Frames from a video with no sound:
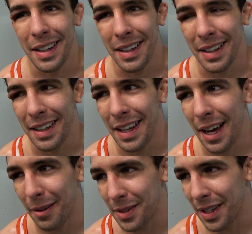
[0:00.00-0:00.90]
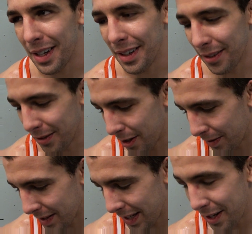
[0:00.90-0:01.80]
credit. Yeah, I was uh, a little
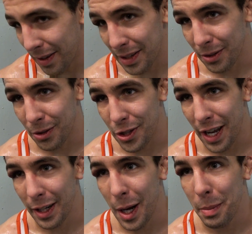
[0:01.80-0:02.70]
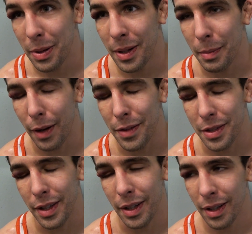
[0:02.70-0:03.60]
nervous getting into it. I was a little shaken up. I mean,
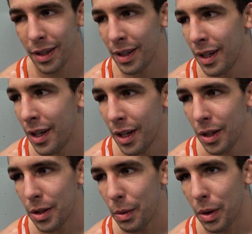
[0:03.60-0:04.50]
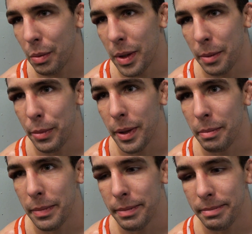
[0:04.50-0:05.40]
obviously, don't want to win, but
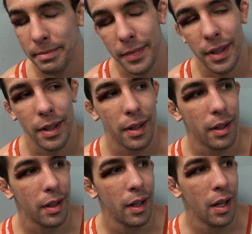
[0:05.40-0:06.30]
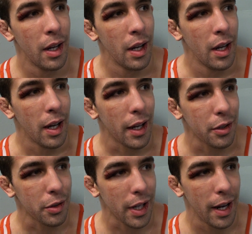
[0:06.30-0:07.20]
in, mm, I guess I
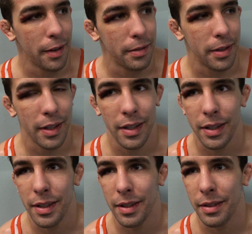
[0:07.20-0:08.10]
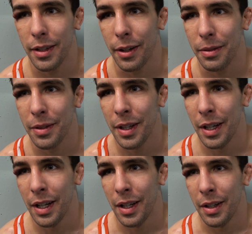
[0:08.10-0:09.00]
was kind of, you know,
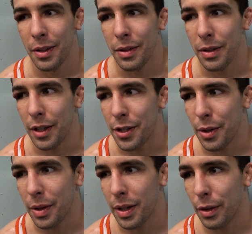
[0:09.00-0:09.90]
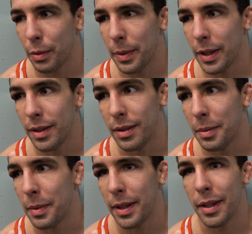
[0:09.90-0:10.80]
let it soak in a little bit. And I
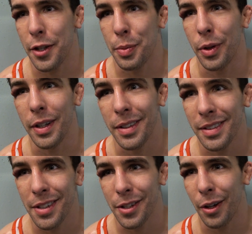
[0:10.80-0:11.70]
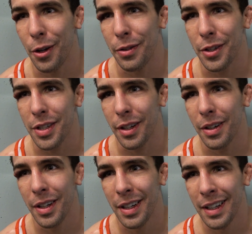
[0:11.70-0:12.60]
mean, at this point, it's all over, so
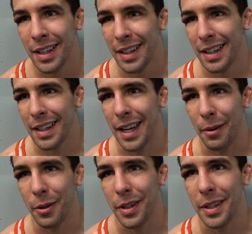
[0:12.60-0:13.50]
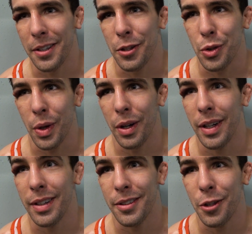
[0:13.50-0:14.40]
can't really dwell
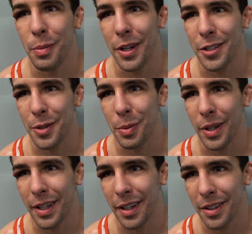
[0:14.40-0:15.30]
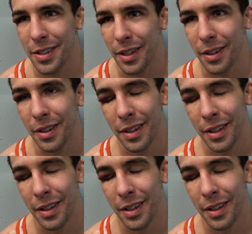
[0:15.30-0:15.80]
on it too much at this point, you know. So,